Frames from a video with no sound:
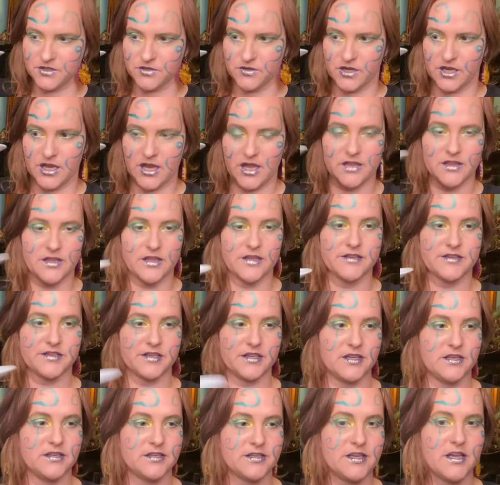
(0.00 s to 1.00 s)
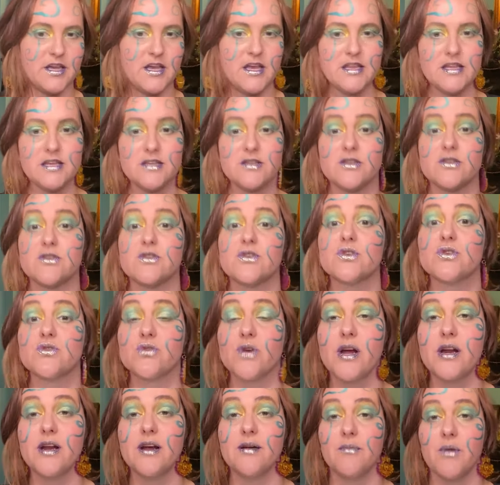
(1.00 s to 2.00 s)
So again, this is
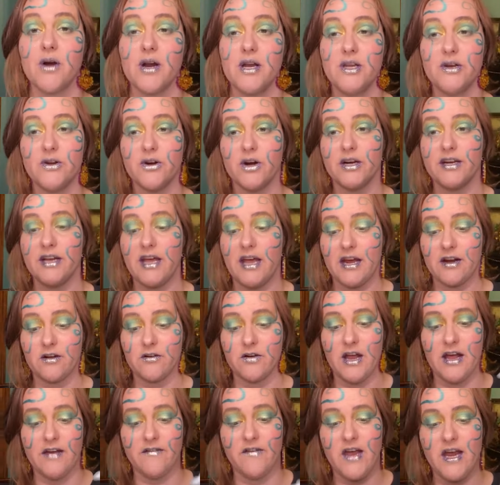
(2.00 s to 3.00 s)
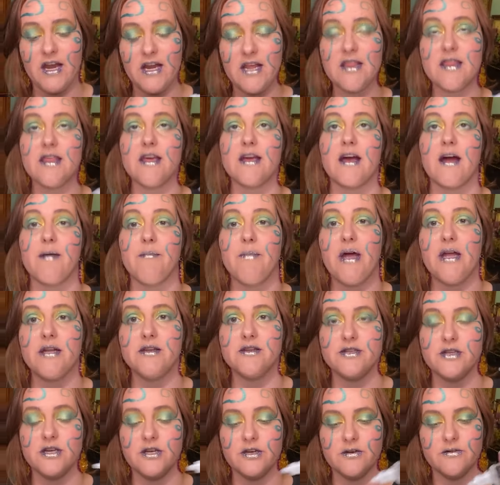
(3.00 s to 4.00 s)
straight up Mardi Gras day. I don't have anything I
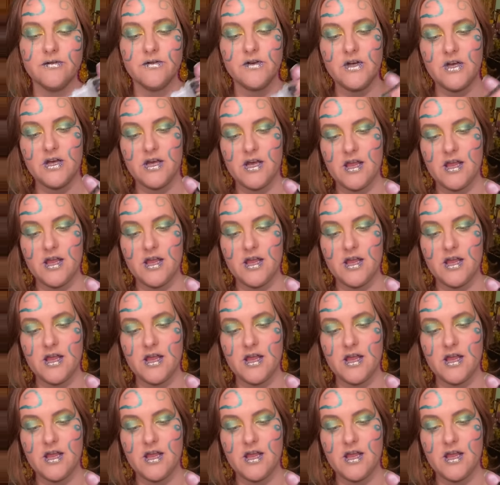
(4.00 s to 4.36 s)
meant to.